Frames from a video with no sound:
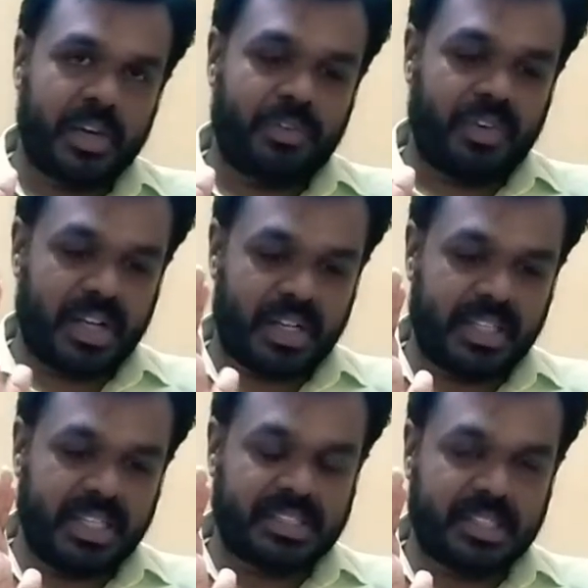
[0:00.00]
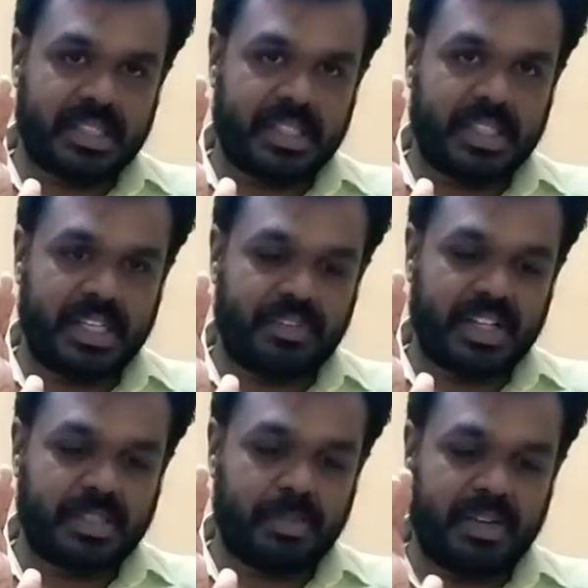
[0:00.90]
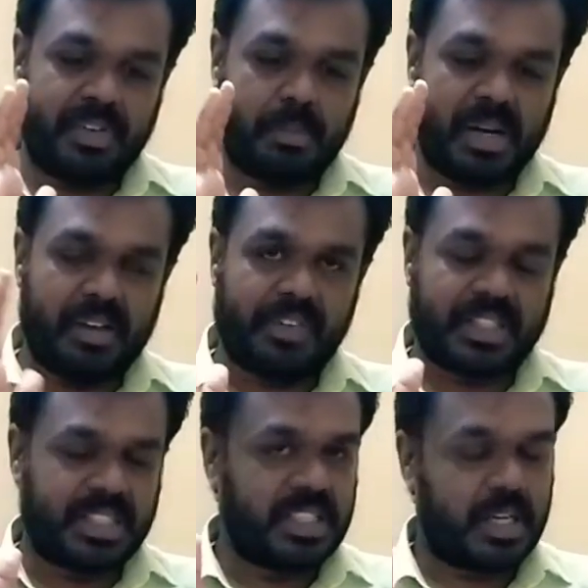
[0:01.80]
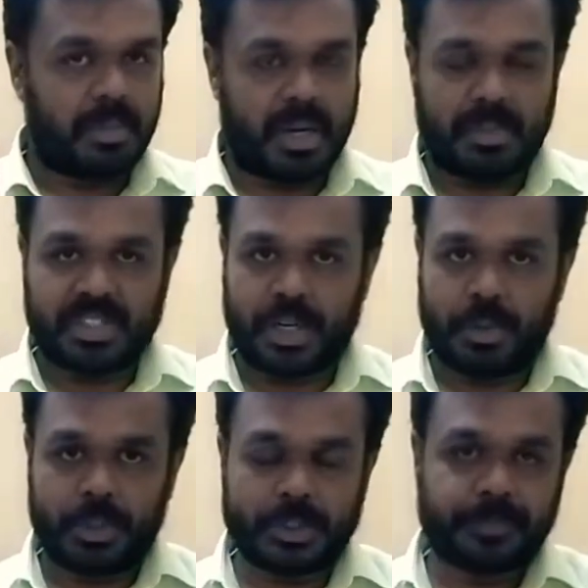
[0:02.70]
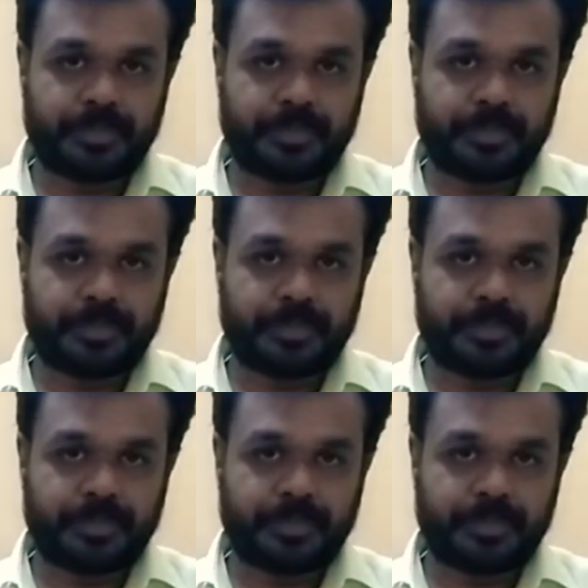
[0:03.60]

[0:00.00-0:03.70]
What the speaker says: for this difference between bill of exchange and promissory note.